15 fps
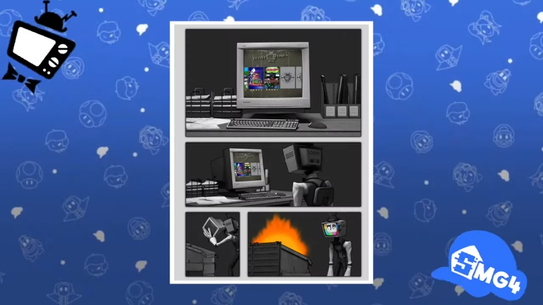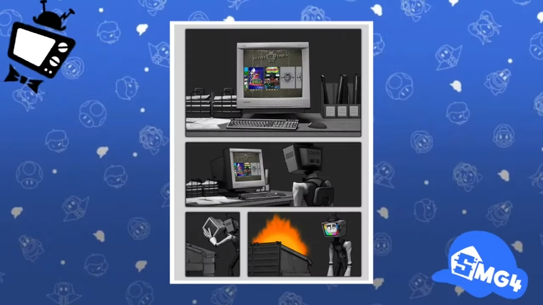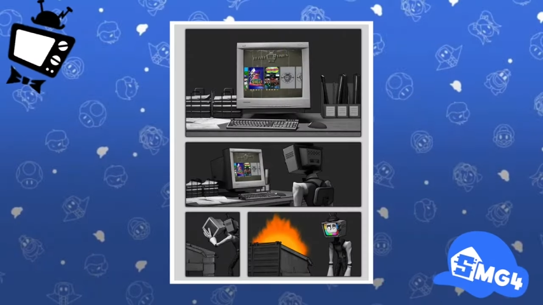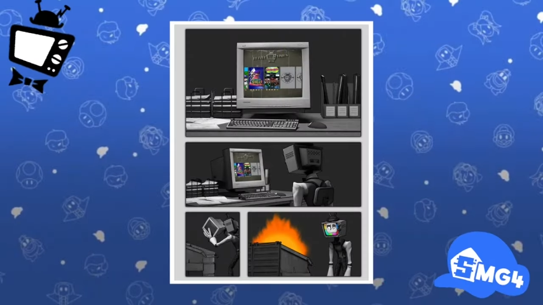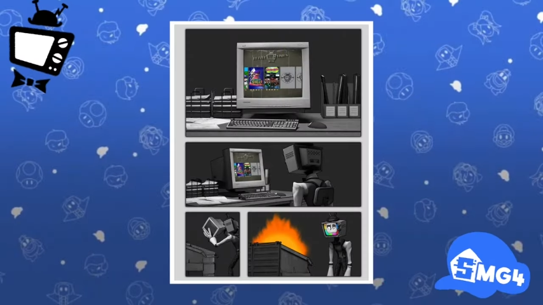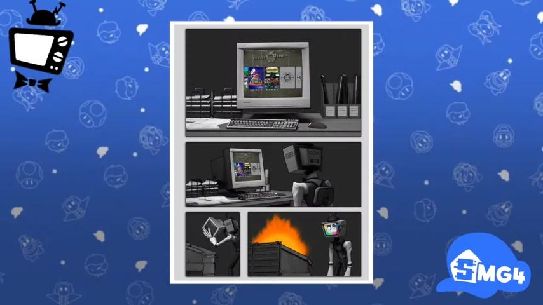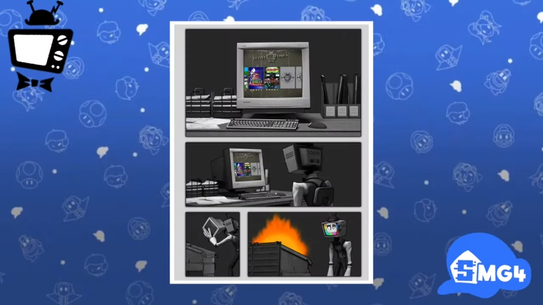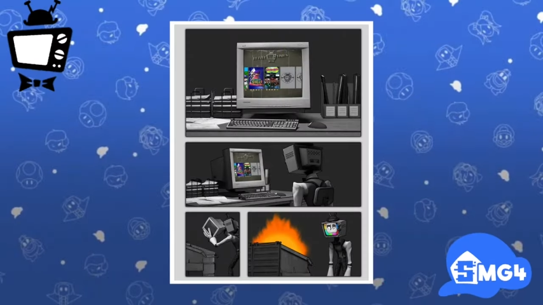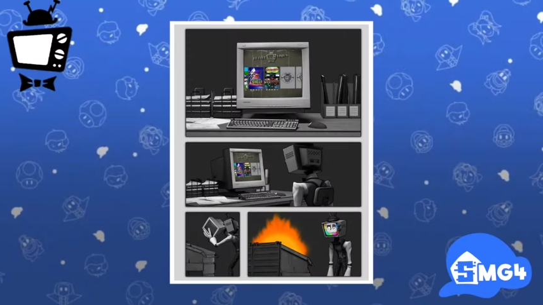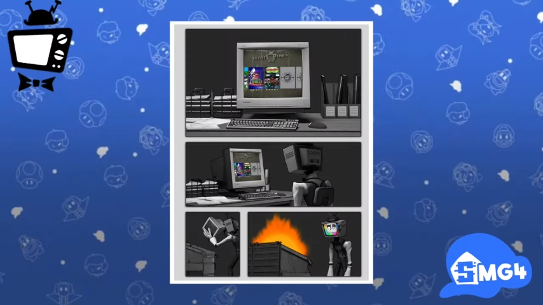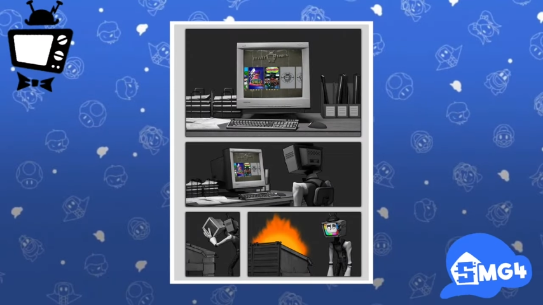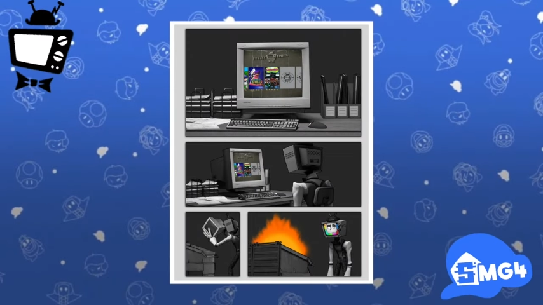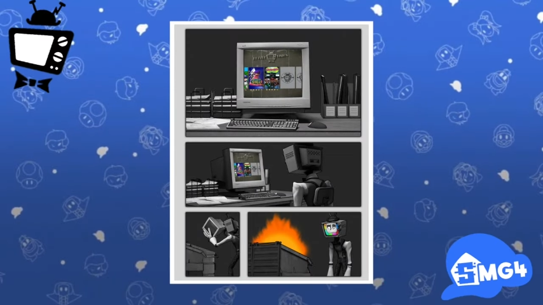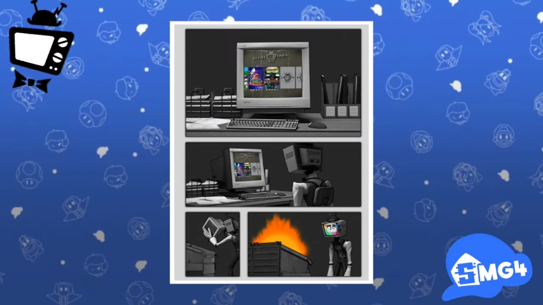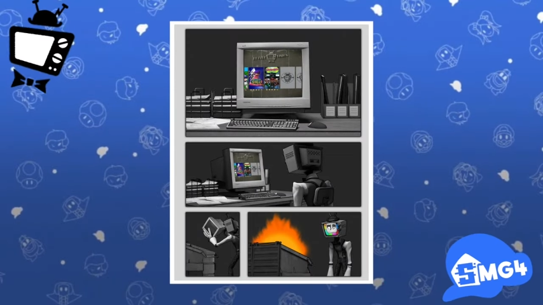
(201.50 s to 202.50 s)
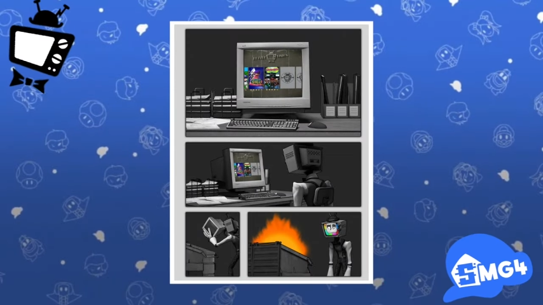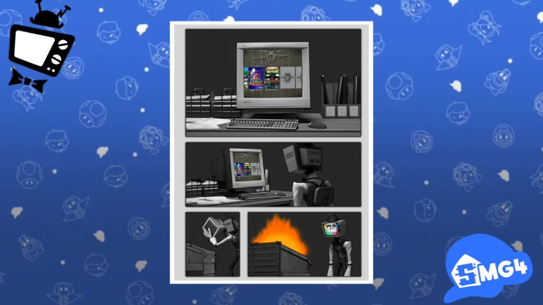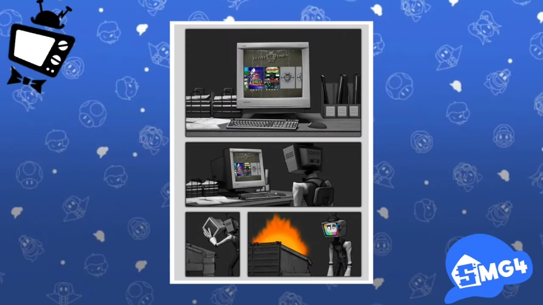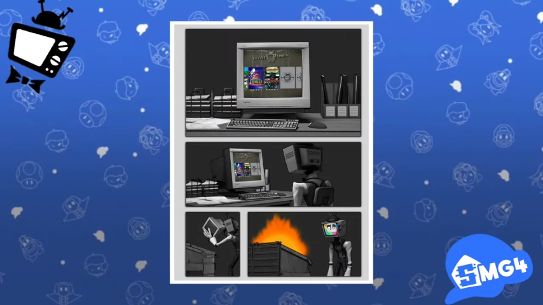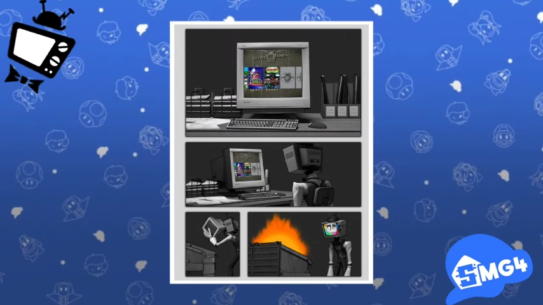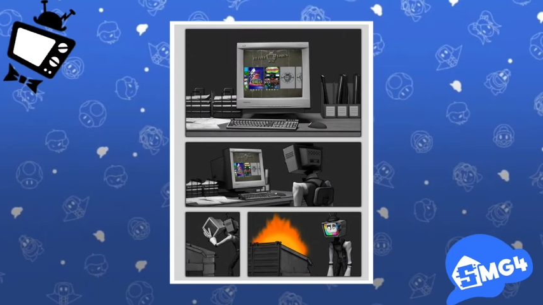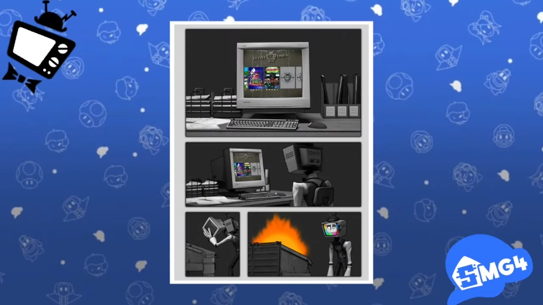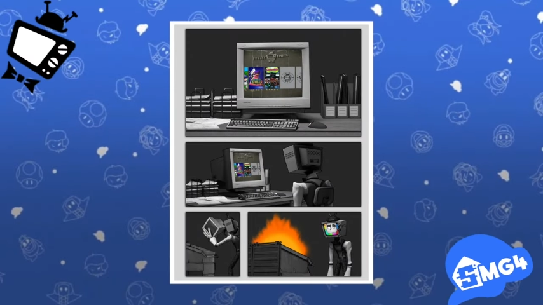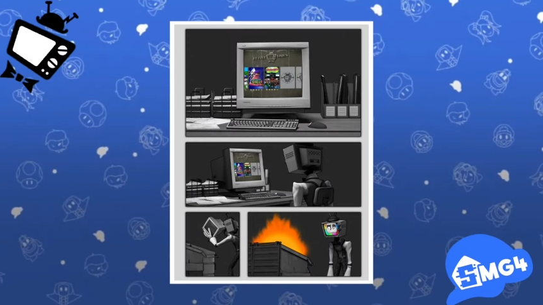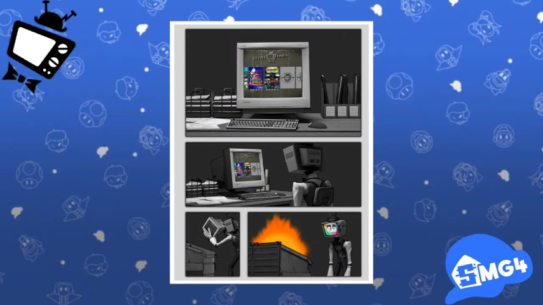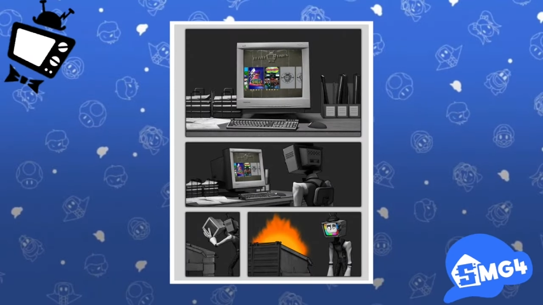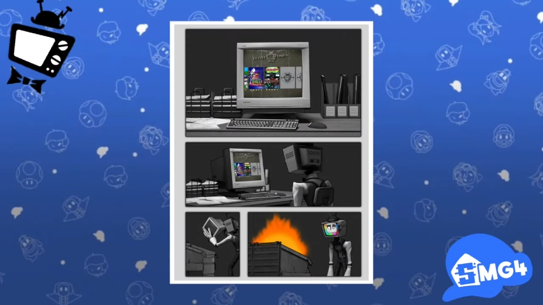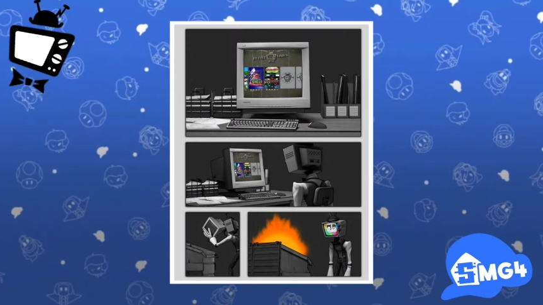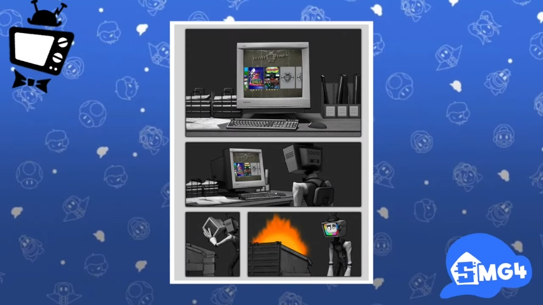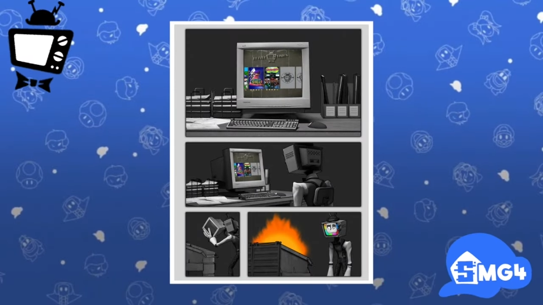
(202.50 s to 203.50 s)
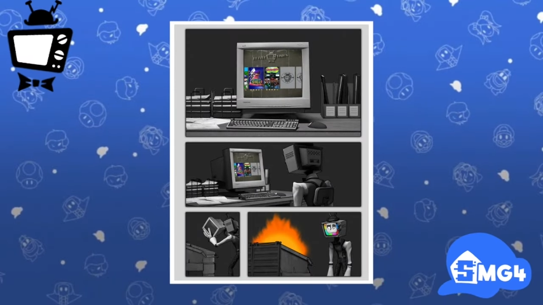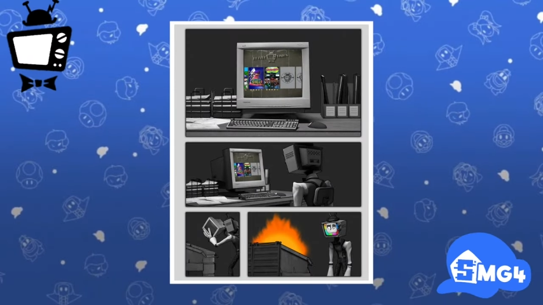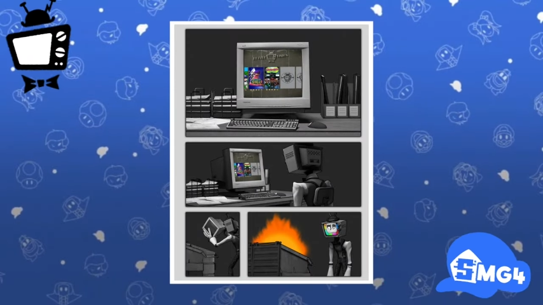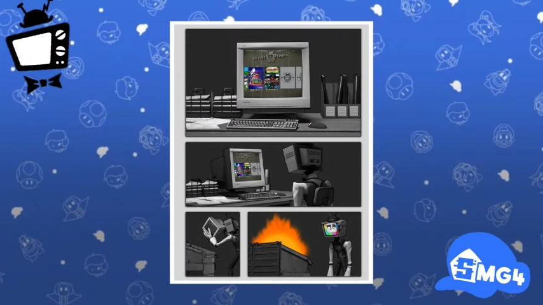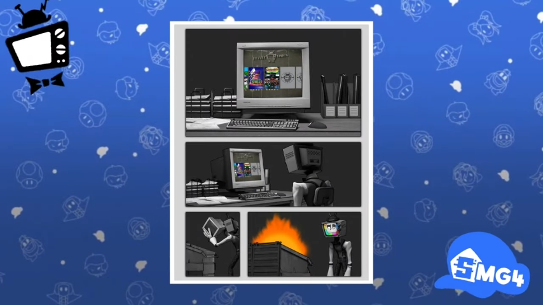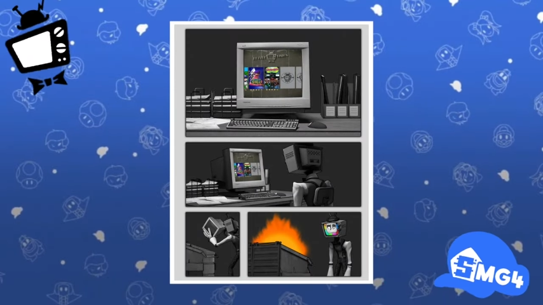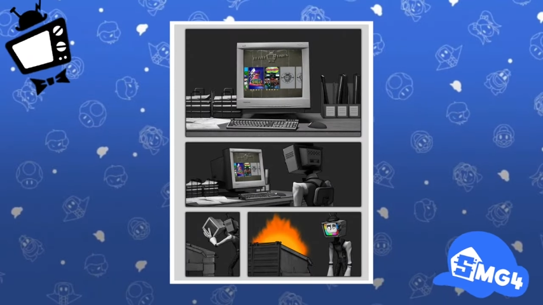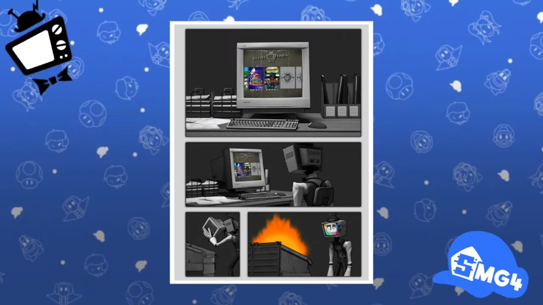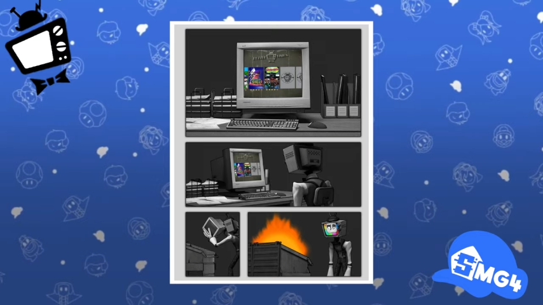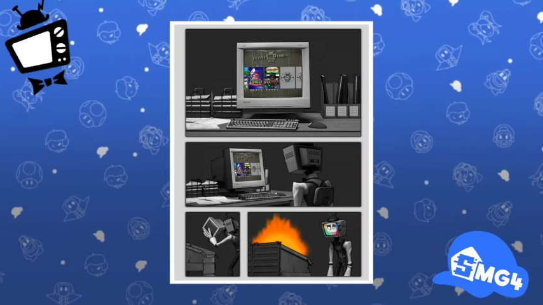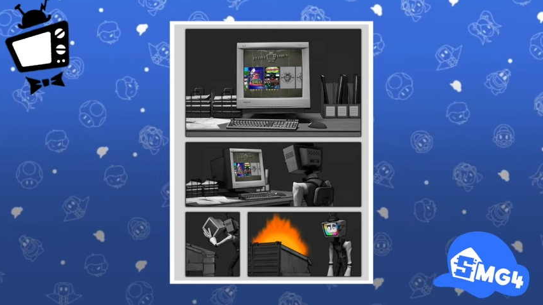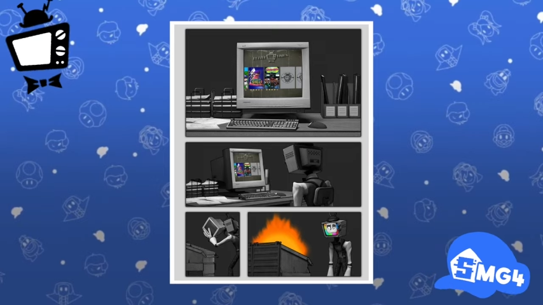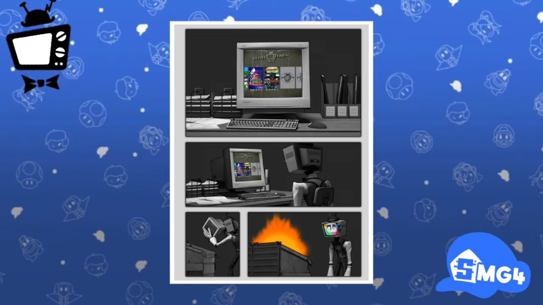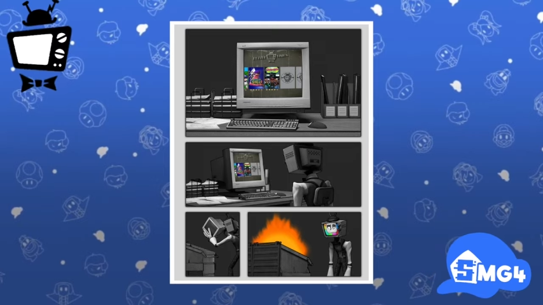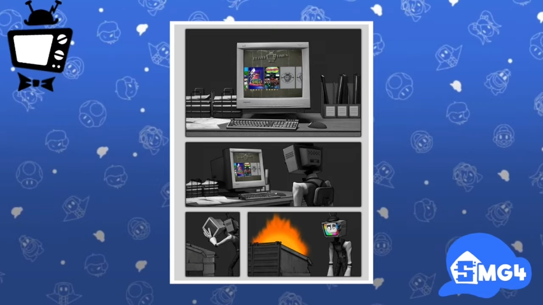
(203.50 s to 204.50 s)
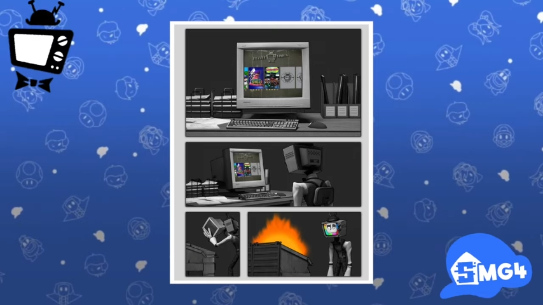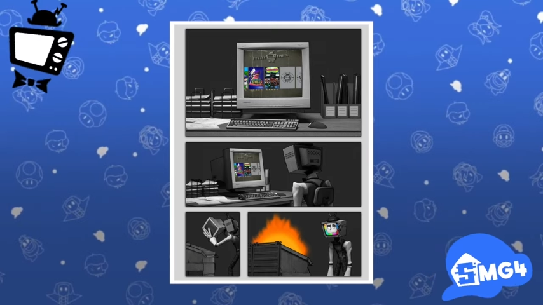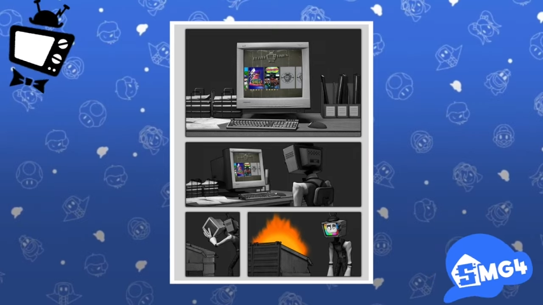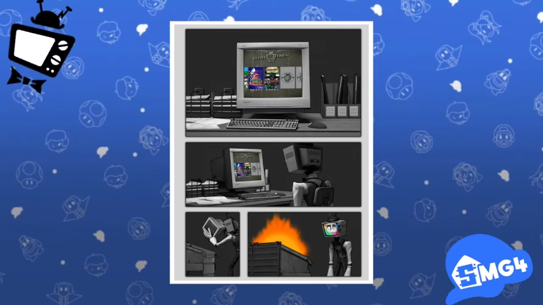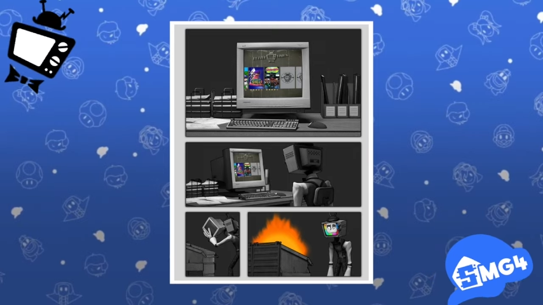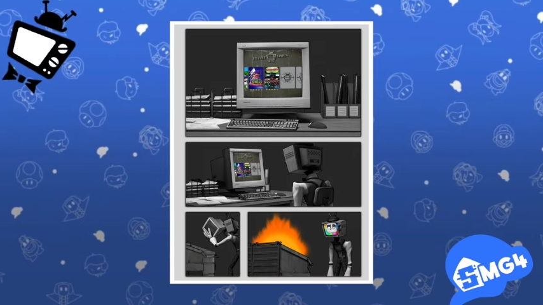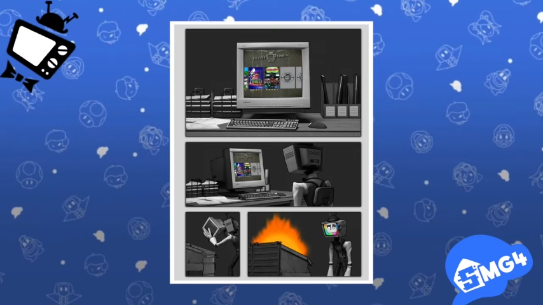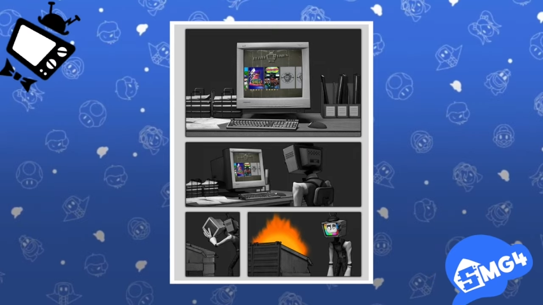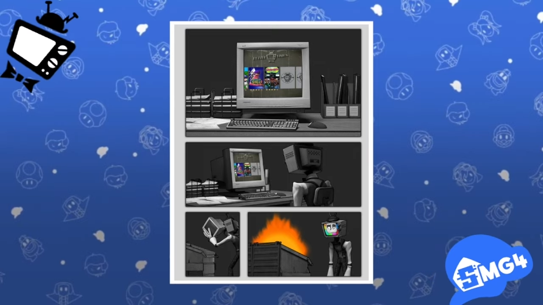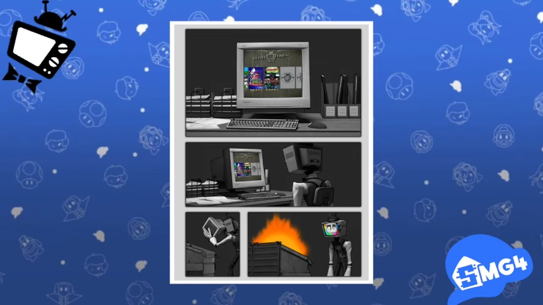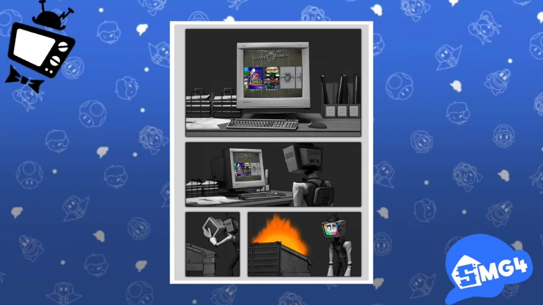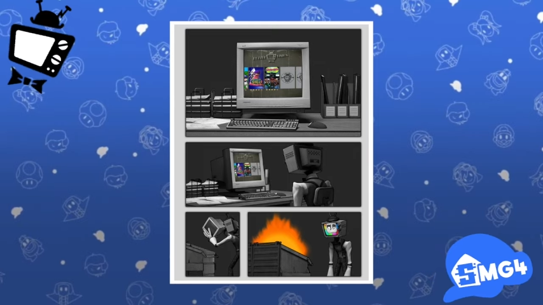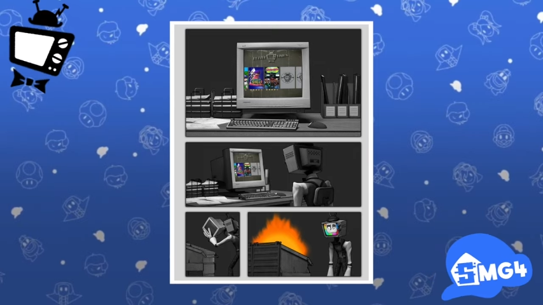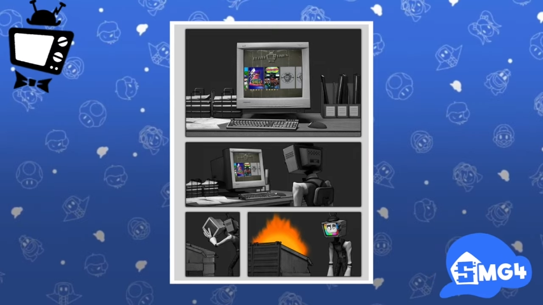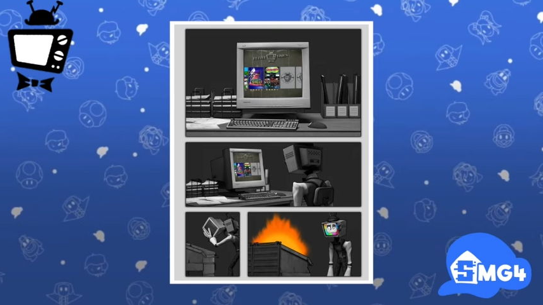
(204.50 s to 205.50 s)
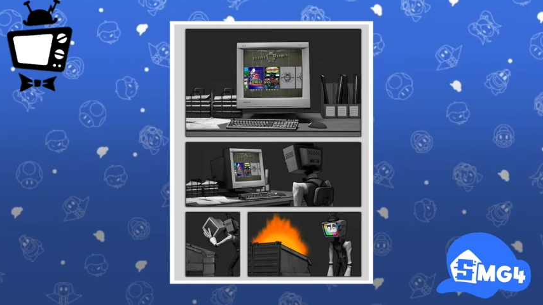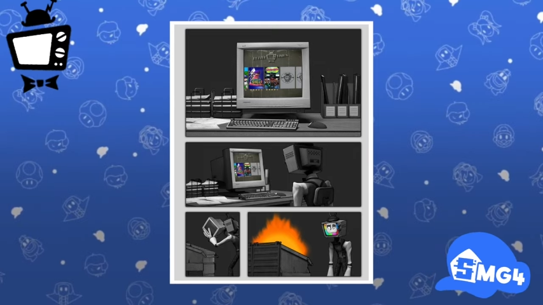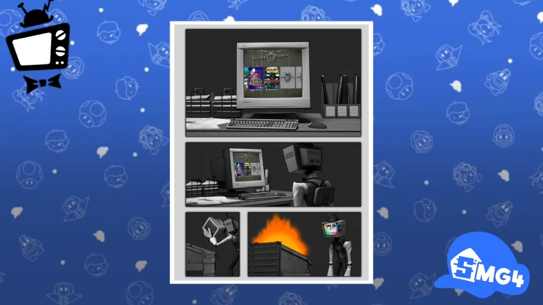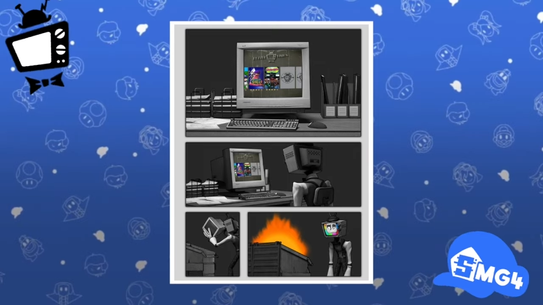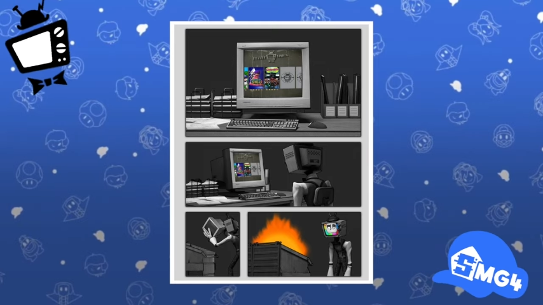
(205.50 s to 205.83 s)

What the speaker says: Nobody's mouth can be seen.